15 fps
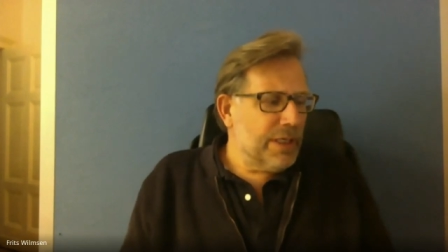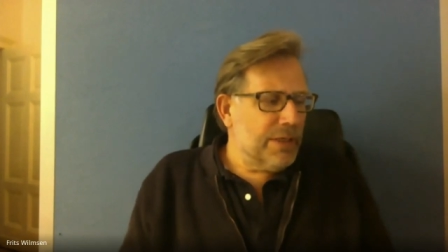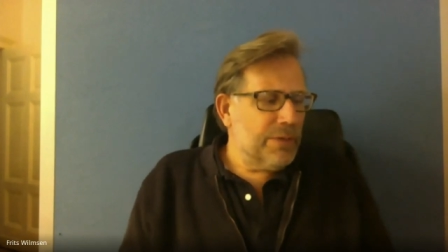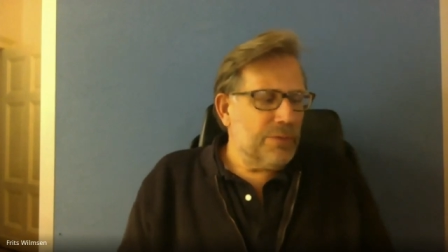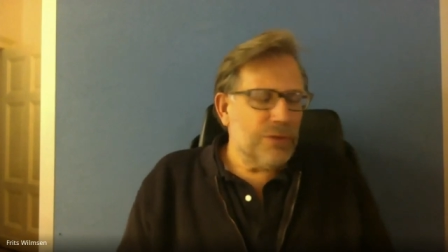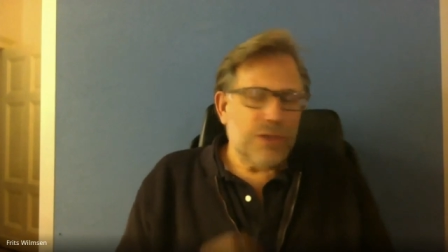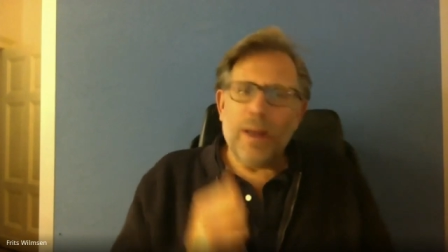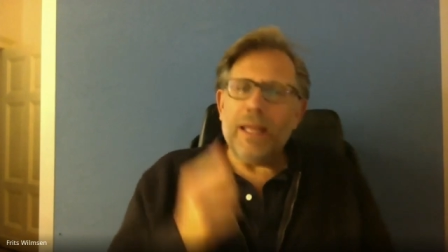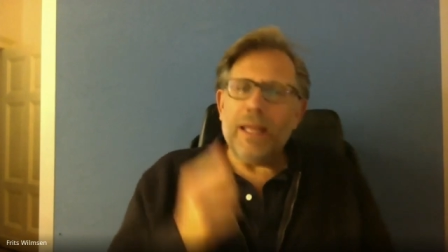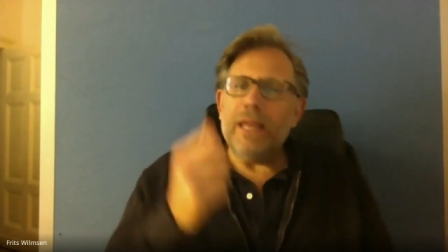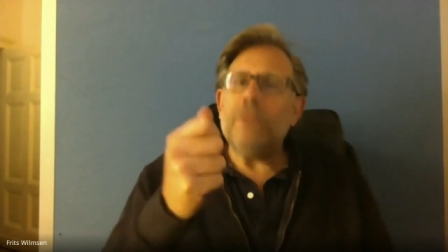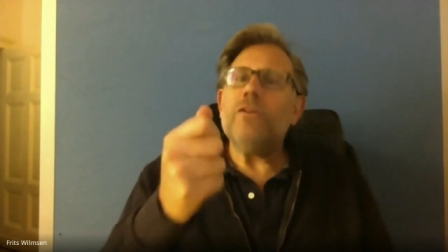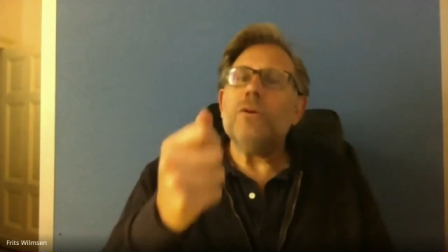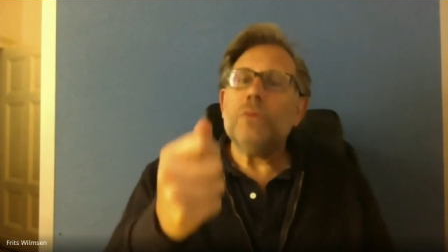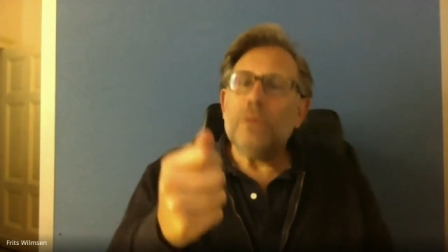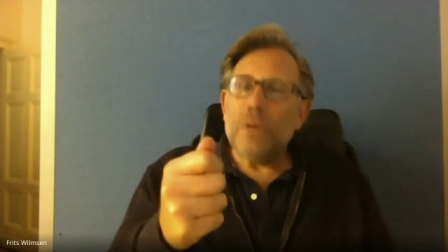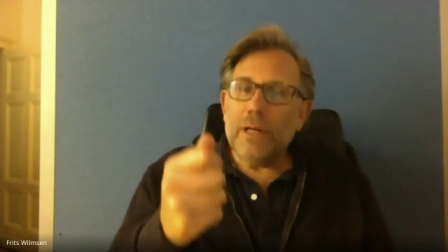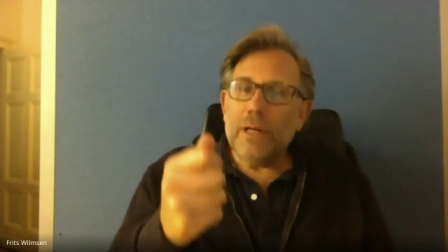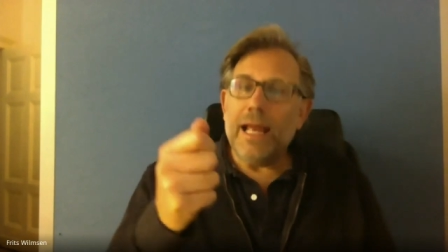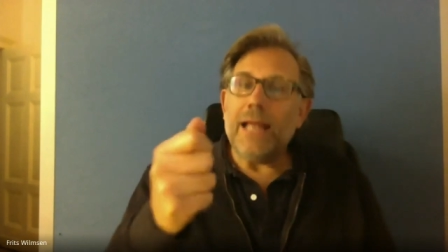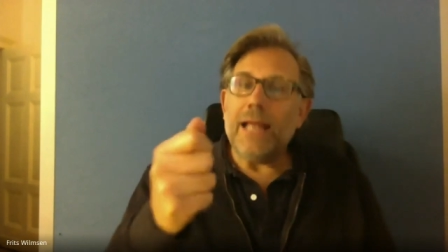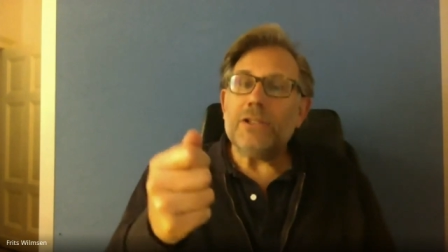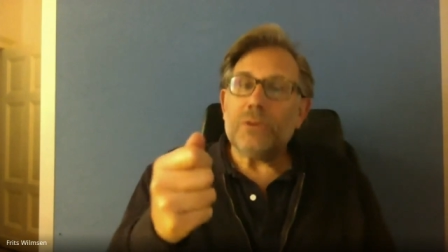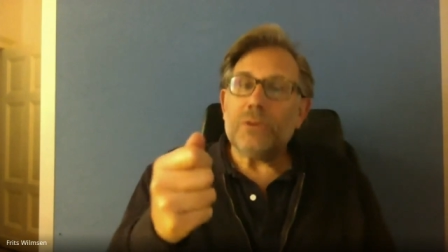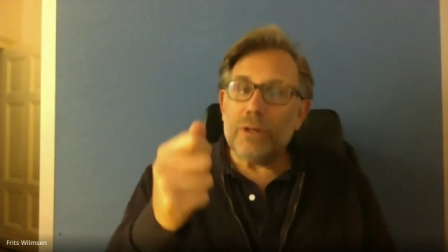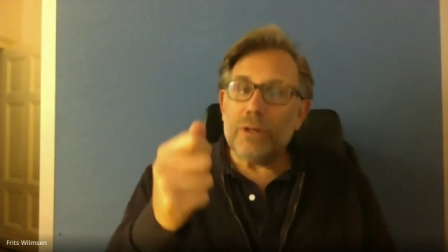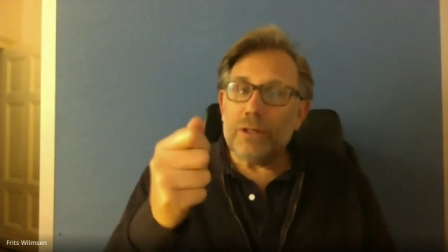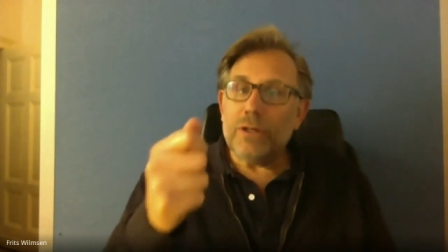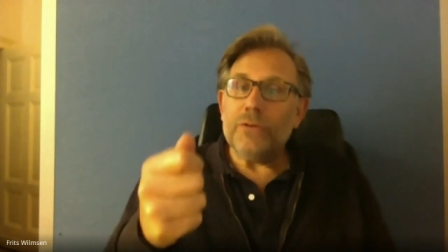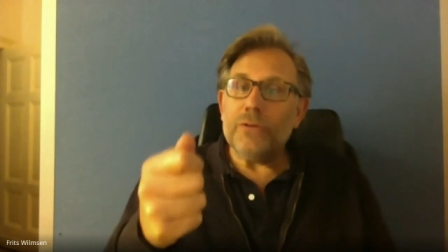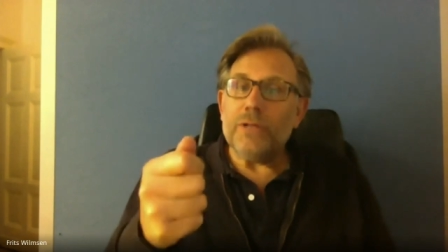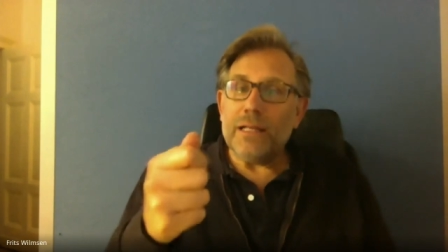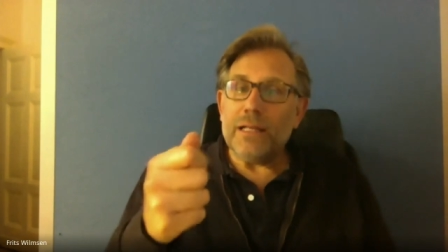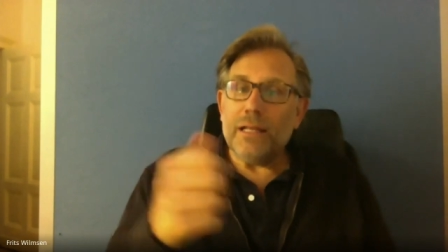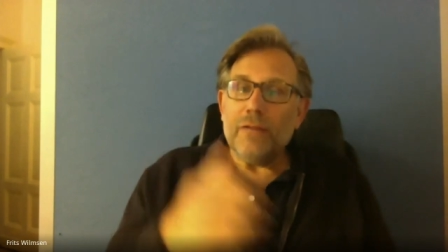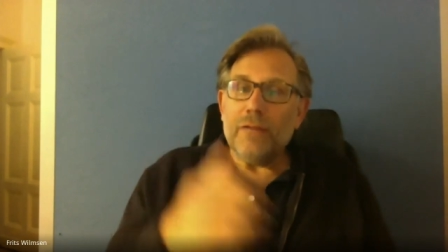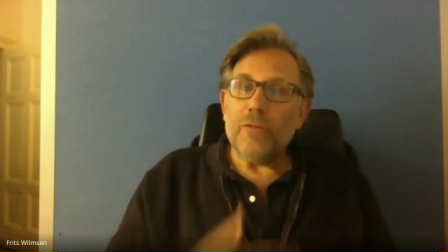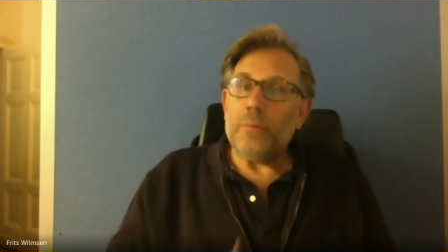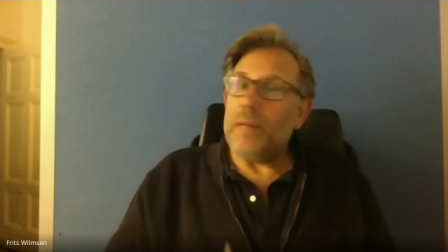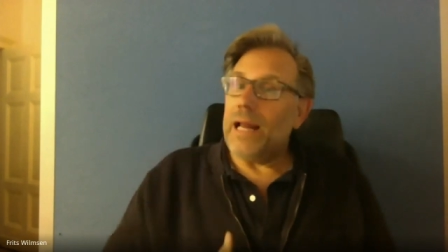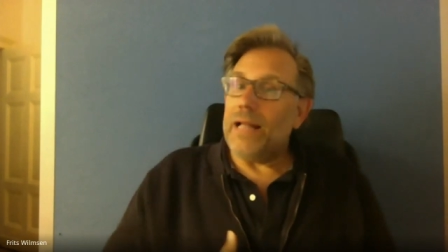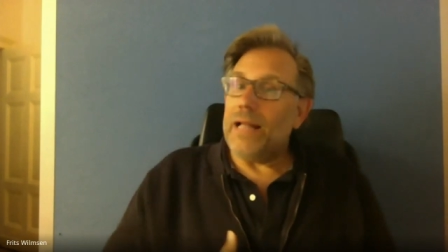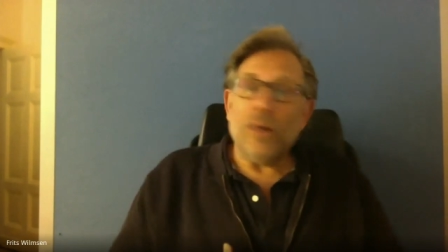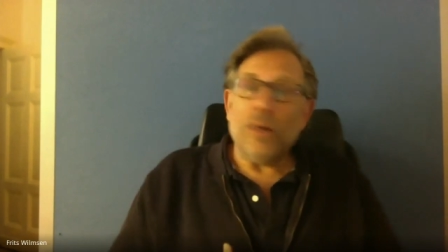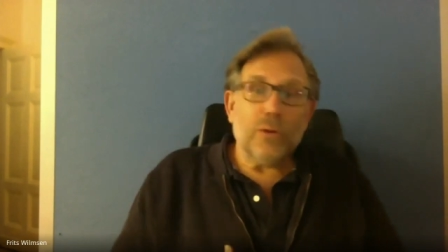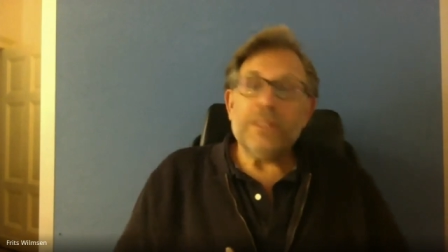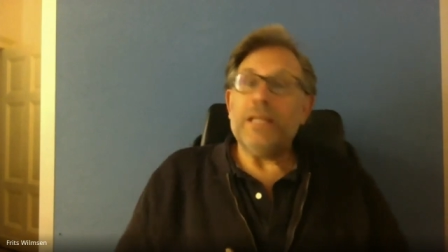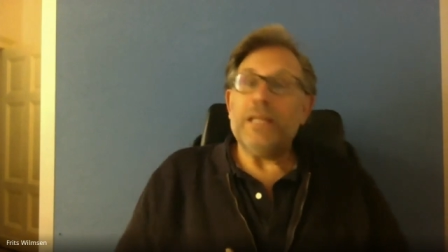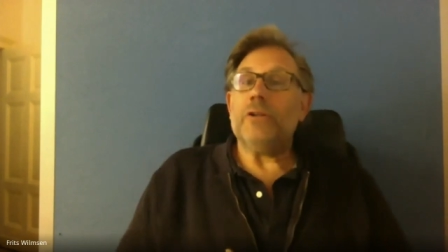So I give you an answer on the content level, but I don't tell